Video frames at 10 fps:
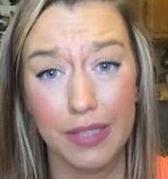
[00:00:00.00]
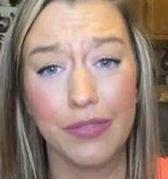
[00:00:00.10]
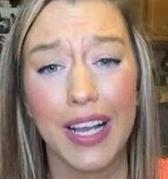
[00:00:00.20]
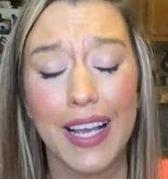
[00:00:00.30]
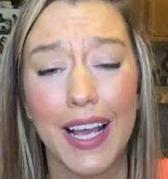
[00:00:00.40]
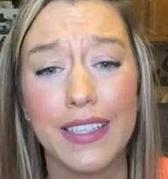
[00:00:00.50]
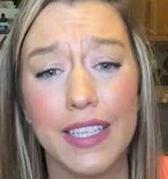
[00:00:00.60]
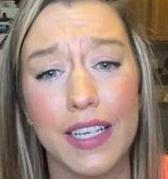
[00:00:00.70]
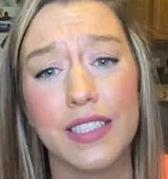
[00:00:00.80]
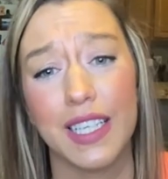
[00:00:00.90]
If I had to
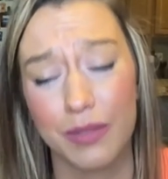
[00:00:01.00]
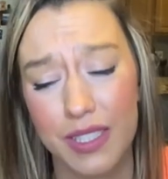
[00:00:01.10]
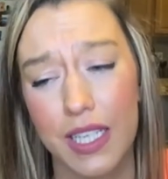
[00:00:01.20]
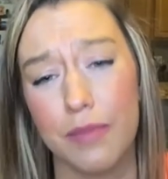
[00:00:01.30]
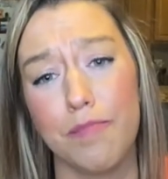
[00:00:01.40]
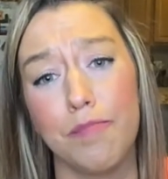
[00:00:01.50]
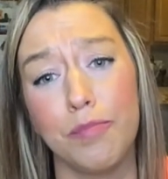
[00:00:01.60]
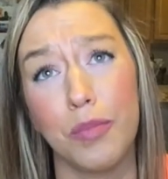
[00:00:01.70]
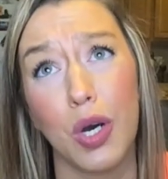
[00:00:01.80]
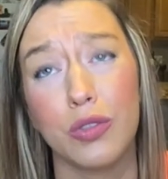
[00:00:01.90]
guess, I would say
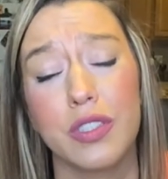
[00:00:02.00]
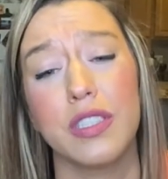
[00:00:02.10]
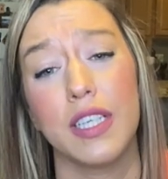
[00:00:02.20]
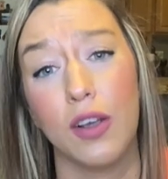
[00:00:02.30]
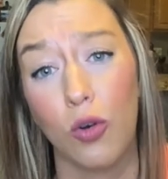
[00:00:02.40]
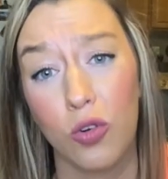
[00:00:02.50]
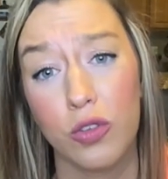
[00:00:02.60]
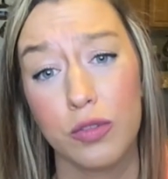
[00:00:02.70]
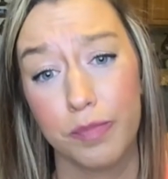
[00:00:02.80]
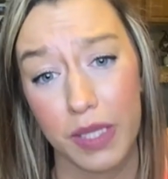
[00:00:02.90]
mostly
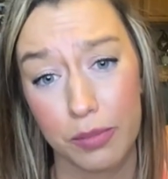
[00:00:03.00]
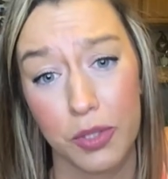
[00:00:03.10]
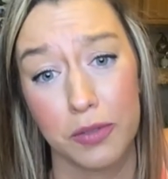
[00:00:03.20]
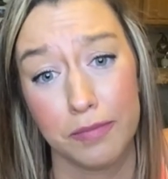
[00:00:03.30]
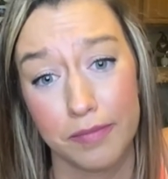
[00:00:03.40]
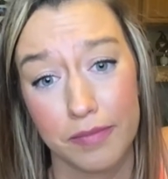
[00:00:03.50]
old people.